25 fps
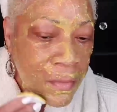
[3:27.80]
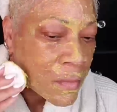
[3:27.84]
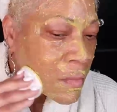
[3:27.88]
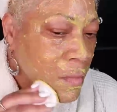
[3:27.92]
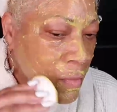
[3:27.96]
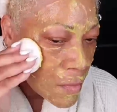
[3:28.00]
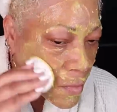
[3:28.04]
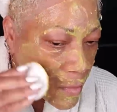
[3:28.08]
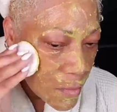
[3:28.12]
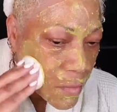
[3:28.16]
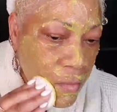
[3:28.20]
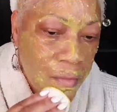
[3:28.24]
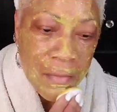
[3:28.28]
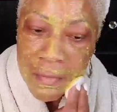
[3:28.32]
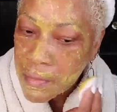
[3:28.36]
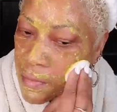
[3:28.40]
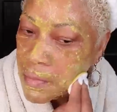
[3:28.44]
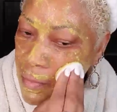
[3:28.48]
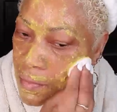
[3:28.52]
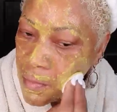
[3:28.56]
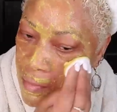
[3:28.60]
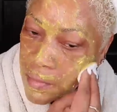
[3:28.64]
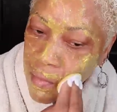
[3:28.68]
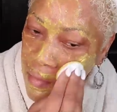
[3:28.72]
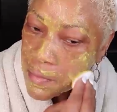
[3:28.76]
So we're going to leave
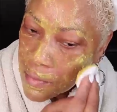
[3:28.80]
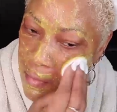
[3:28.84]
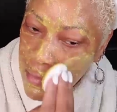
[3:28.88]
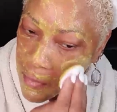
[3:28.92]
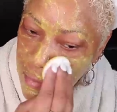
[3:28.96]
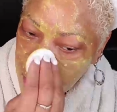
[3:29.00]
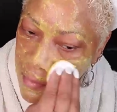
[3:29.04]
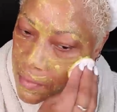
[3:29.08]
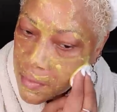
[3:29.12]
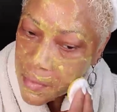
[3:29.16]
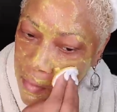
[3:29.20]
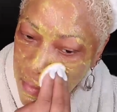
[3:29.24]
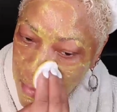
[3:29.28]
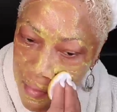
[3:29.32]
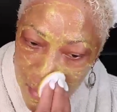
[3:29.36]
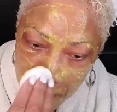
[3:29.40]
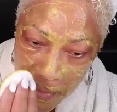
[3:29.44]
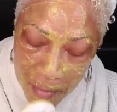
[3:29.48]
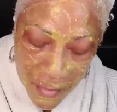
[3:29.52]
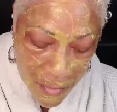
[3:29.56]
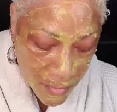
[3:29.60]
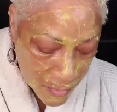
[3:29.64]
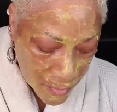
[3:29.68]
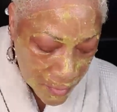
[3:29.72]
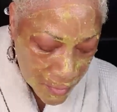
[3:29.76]
this on for about
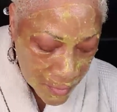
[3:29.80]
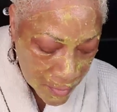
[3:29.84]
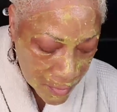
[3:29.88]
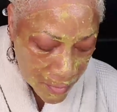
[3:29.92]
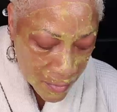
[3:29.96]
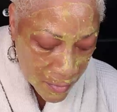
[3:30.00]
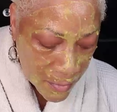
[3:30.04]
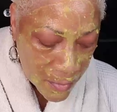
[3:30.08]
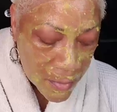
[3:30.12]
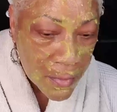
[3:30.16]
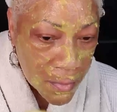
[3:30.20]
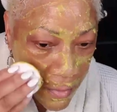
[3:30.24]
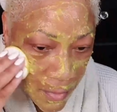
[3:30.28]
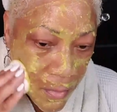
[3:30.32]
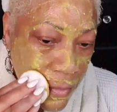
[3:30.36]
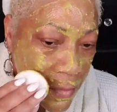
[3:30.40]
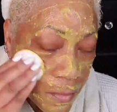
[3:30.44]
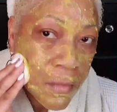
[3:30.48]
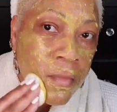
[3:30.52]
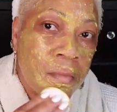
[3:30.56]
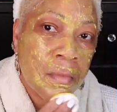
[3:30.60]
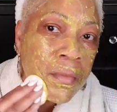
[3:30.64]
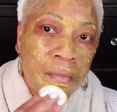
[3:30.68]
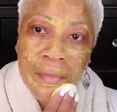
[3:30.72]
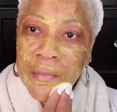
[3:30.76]
10 or
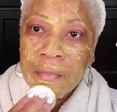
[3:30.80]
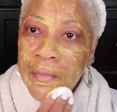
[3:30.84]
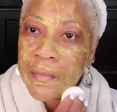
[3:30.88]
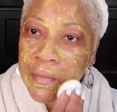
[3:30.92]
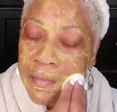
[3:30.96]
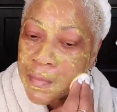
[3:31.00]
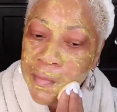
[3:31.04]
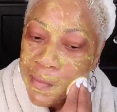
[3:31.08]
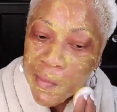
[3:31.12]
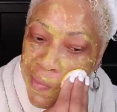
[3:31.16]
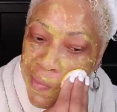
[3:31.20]
15 minutes.